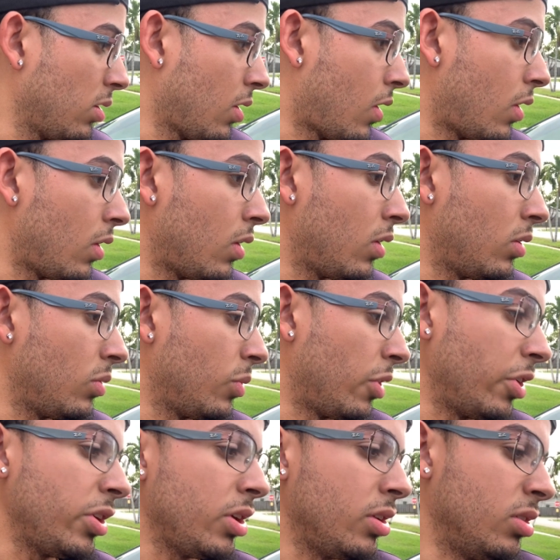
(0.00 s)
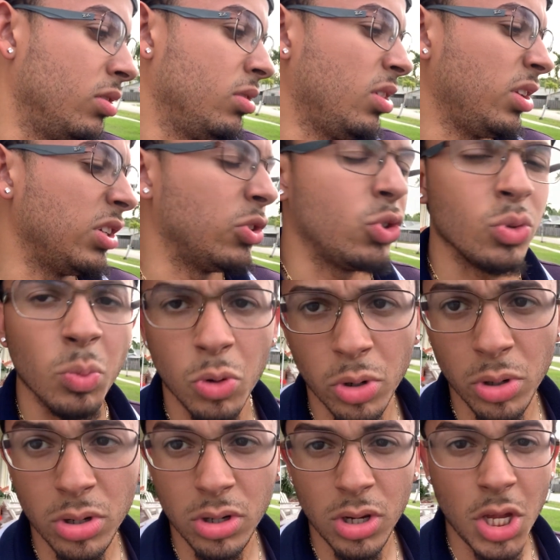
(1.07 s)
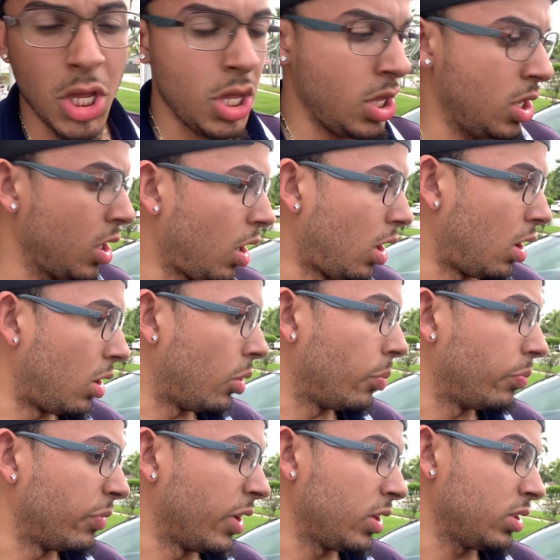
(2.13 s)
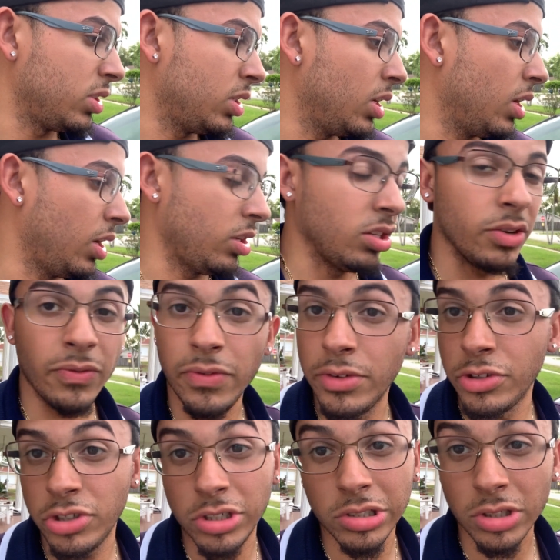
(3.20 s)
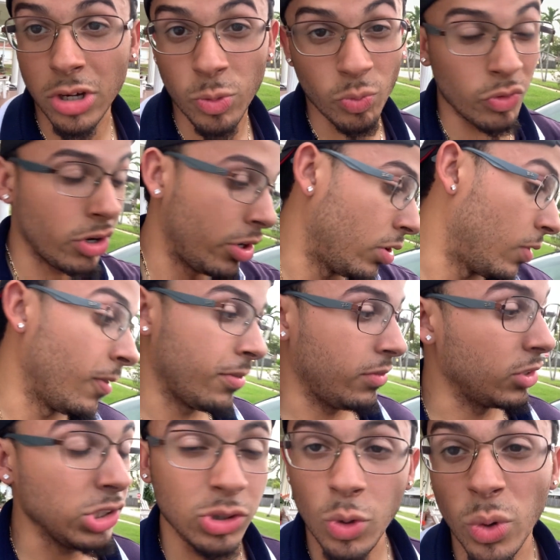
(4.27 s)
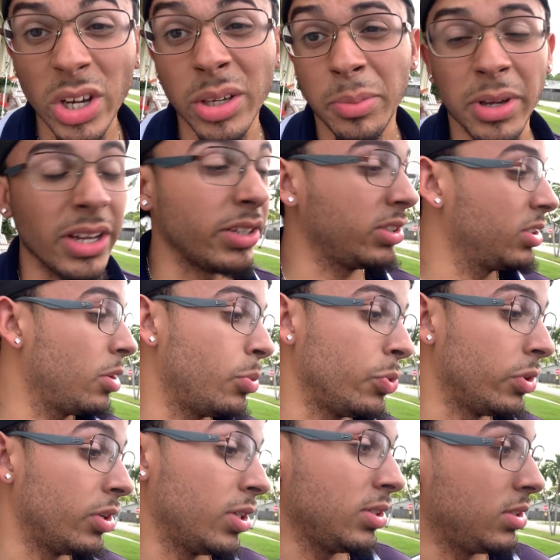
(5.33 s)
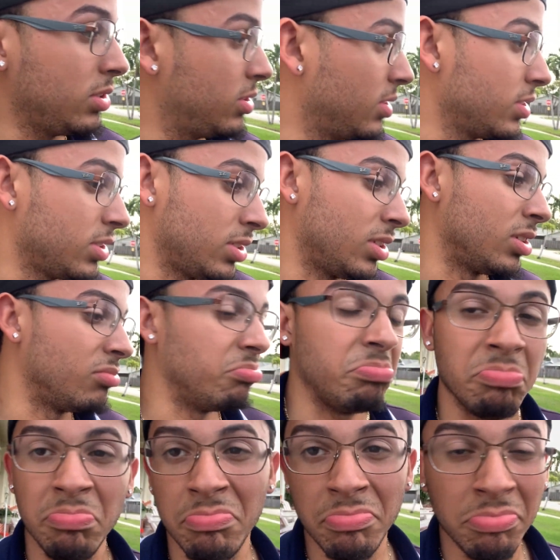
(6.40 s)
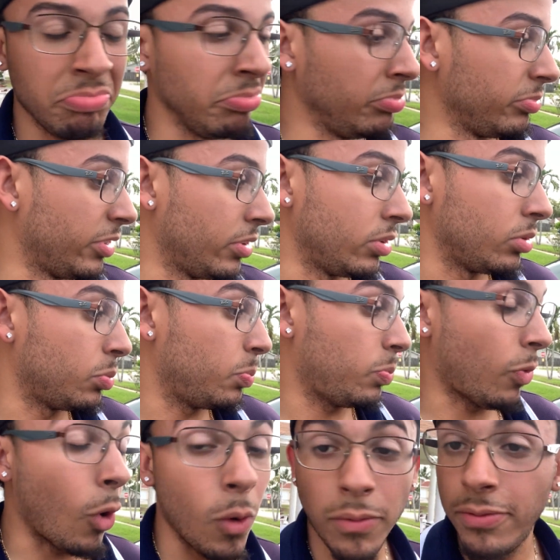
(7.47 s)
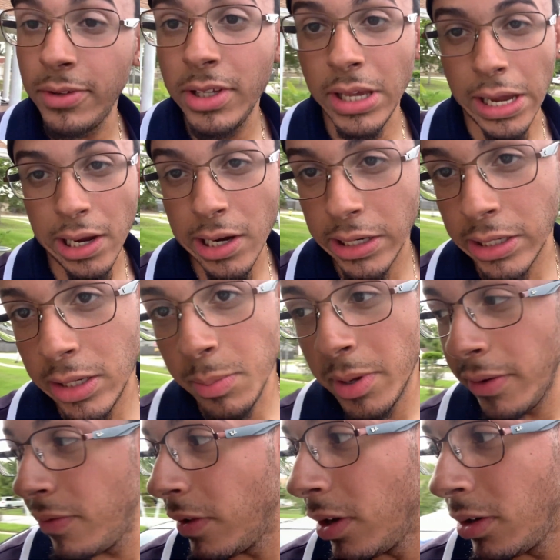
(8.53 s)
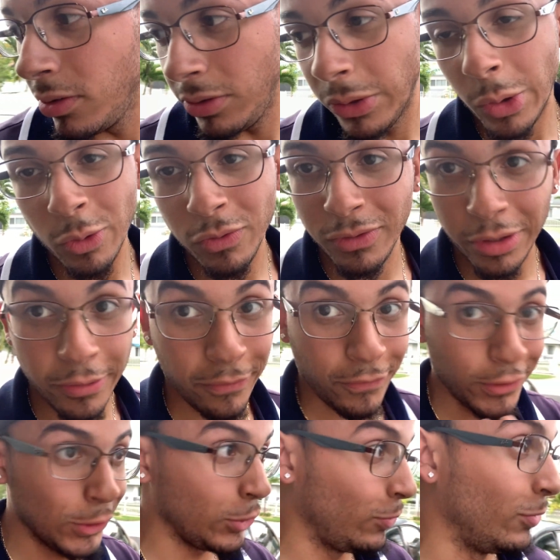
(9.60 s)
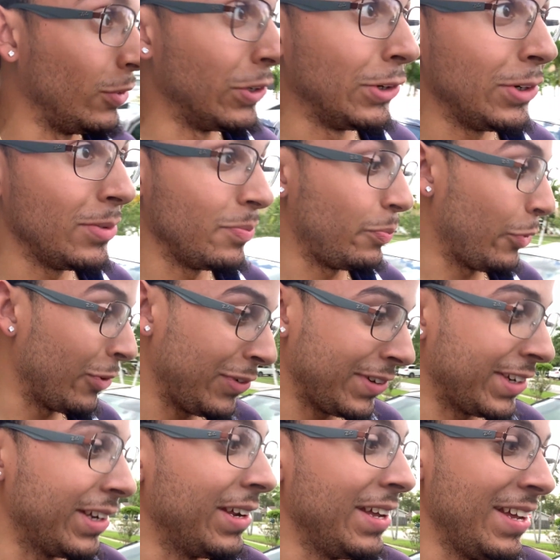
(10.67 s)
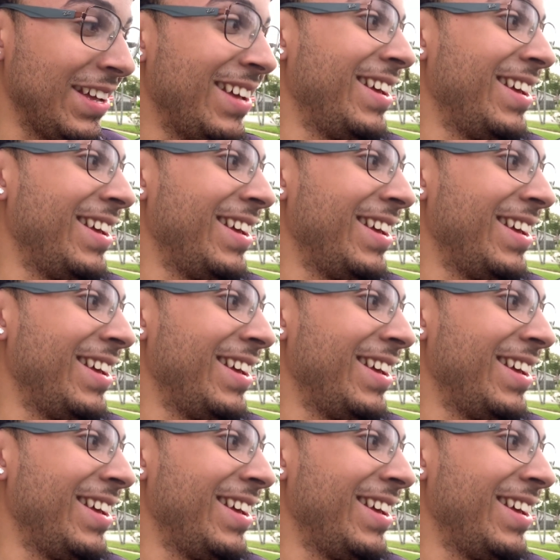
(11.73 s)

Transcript: all, well, I need, I think 2 more nuts, and then the finishes come right off. It's quick, man. It's a couple nuts, that's it. And hopefully, I got an eBay fender, so hopefully it fits good and perfect.